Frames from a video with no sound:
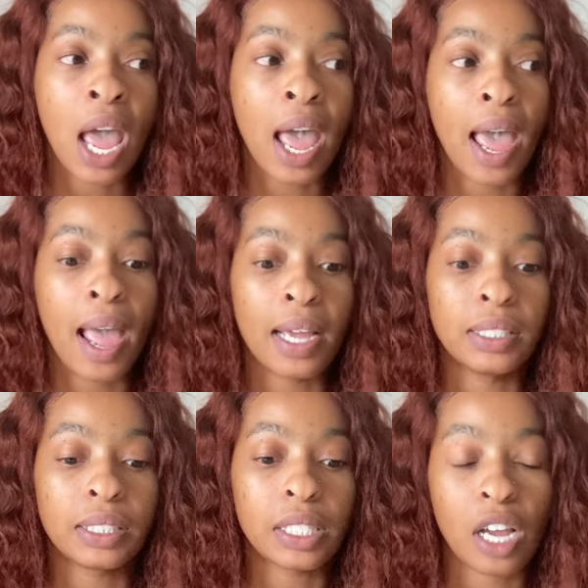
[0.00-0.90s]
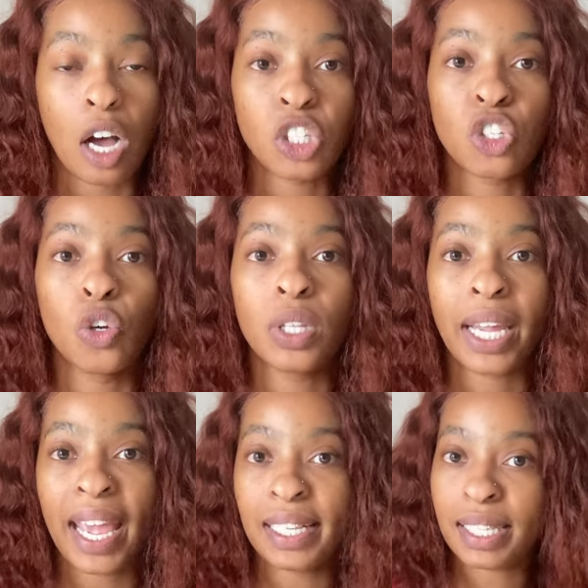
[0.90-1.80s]
And yeah, so the
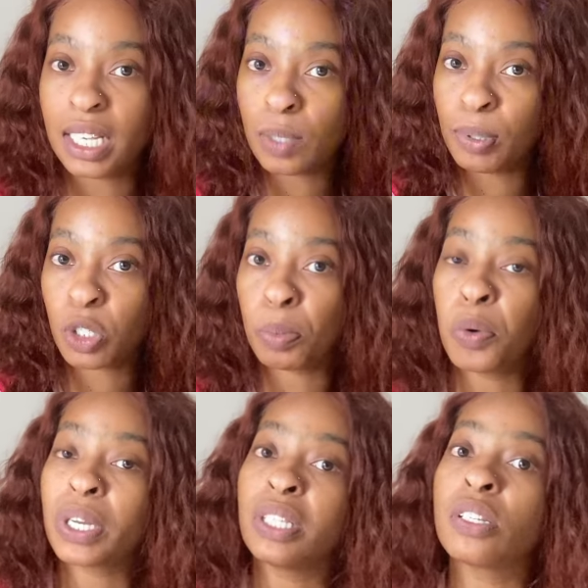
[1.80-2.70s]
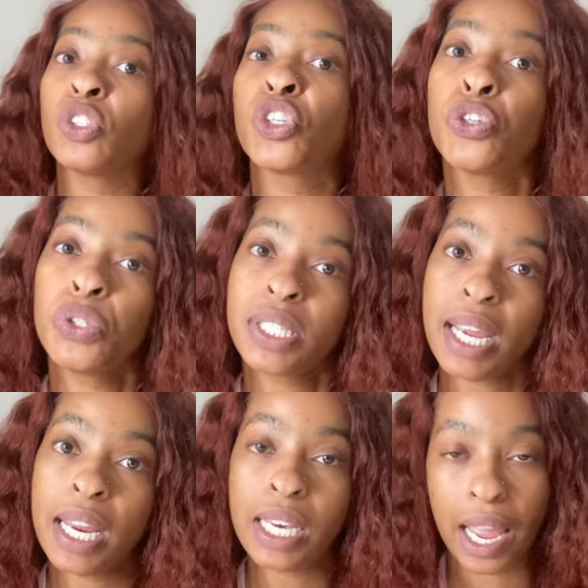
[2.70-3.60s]
case is postponed until
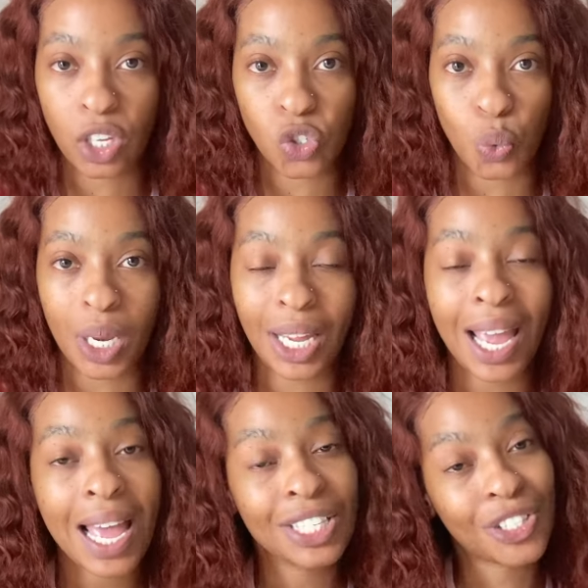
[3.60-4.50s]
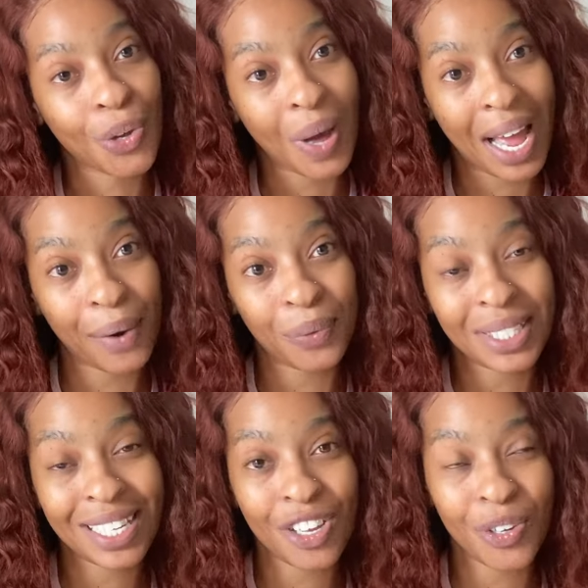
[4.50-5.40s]
Tuesday next week. So I will
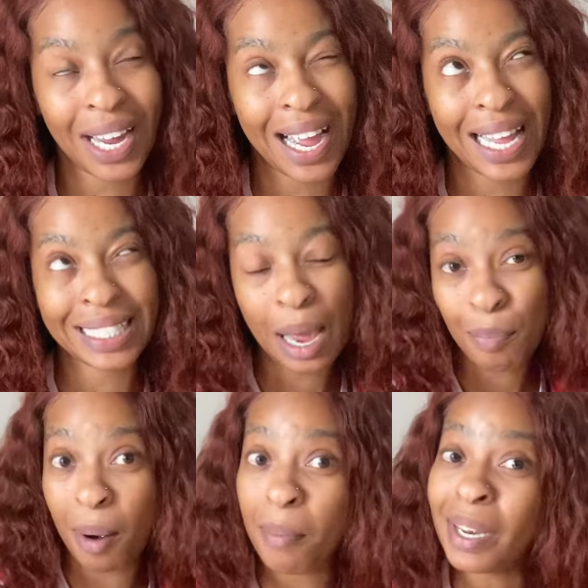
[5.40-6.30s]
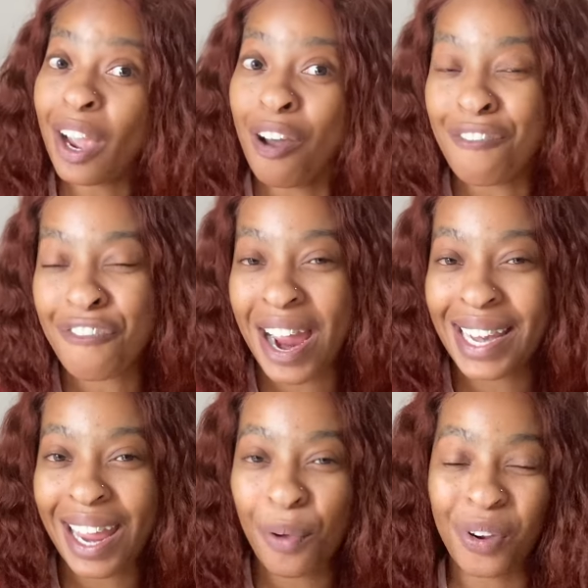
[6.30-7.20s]
see you guys probably on
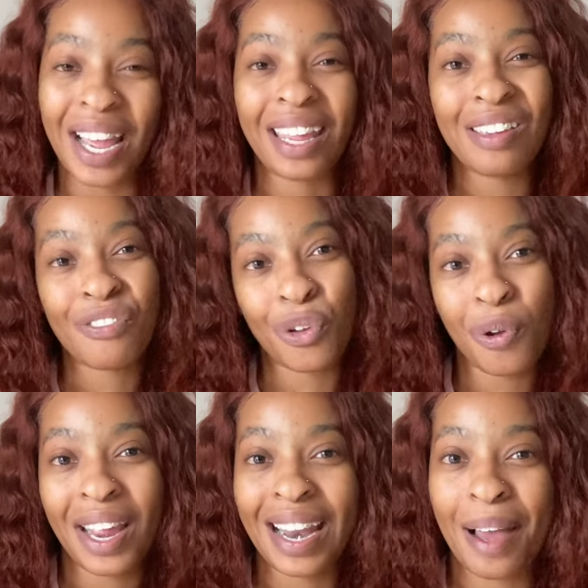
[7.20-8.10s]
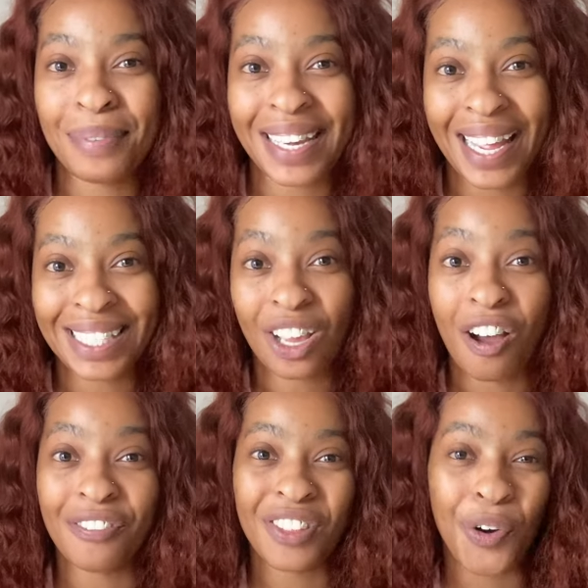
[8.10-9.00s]
Friday when I give you an update
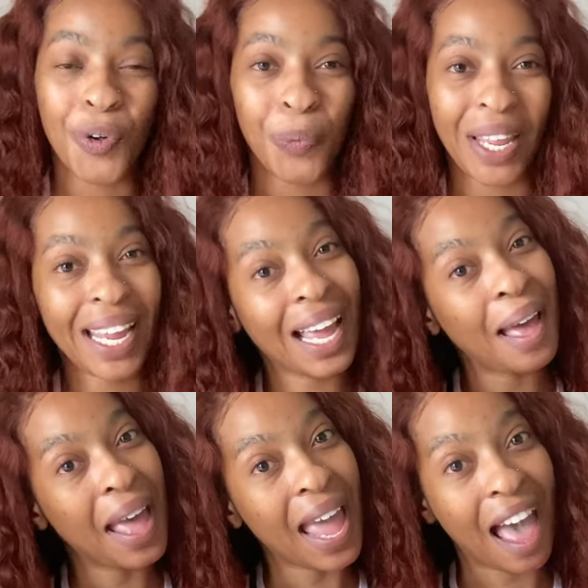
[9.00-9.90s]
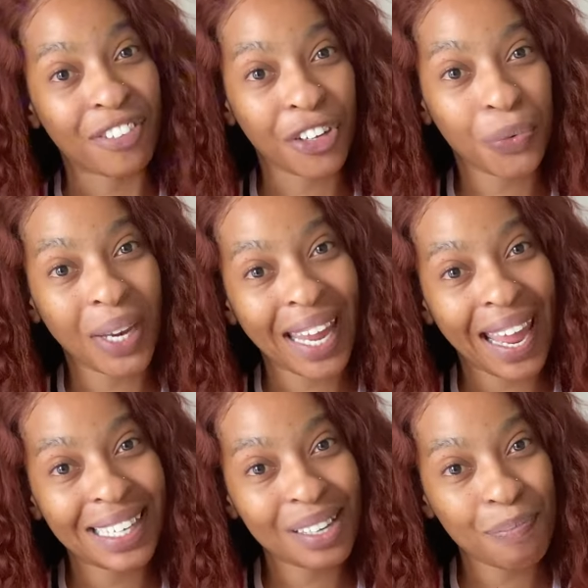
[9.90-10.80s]
of the whole week. Have a good weekend.